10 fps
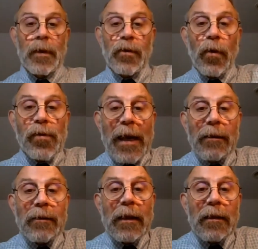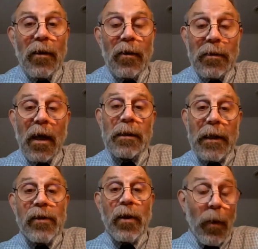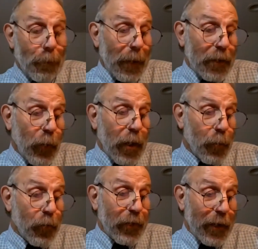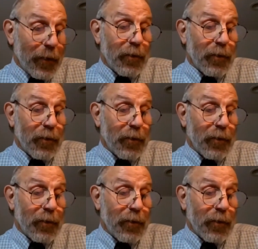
Turns out that the old uglies go up by 20%